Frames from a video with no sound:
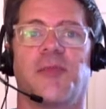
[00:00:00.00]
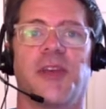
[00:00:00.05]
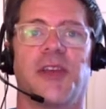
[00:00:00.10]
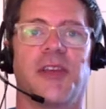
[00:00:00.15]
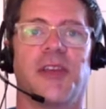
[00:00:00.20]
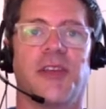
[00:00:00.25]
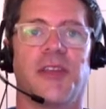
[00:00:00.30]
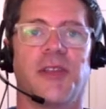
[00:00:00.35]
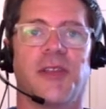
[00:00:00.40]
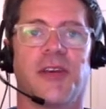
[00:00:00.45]
to
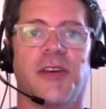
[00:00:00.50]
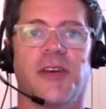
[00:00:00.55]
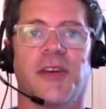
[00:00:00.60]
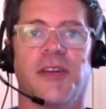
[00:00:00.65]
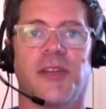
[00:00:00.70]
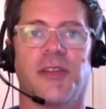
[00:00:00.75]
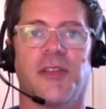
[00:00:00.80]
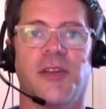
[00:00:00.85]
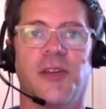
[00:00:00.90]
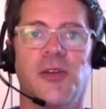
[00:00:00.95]
be
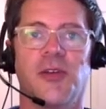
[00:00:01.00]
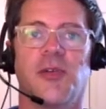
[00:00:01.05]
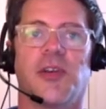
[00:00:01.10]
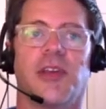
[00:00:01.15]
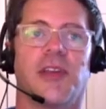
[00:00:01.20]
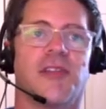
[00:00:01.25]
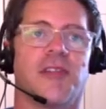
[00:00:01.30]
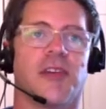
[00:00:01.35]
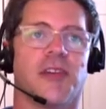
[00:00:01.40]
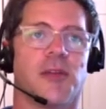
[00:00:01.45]
the the new
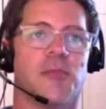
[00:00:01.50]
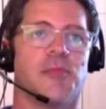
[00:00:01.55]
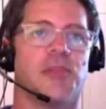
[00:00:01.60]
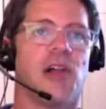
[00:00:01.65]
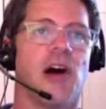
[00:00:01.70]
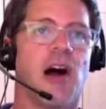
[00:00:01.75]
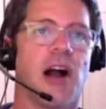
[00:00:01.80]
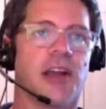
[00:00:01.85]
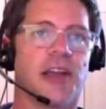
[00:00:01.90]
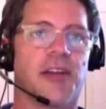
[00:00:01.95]
kids on the
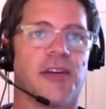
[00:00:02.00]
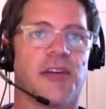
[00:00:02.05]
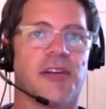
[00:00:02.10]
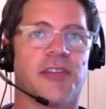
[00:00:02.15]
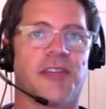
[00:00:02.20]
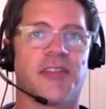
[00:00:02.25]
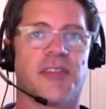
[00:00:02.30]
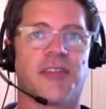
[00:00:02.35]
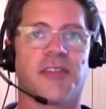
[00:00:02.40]
block here at